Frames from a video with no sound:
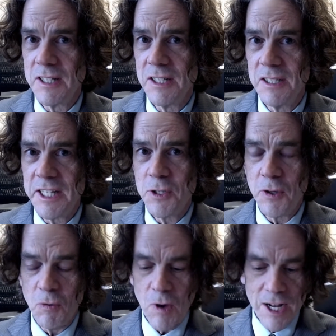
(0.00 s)
You can
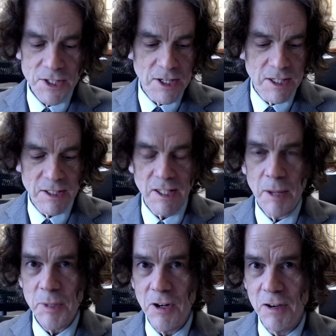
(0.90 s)
link to it and watch it,
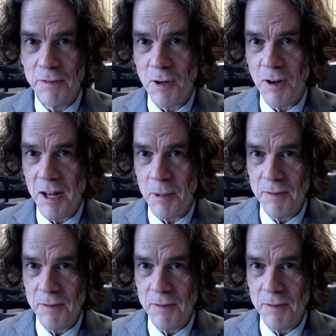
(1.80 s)
and let me know if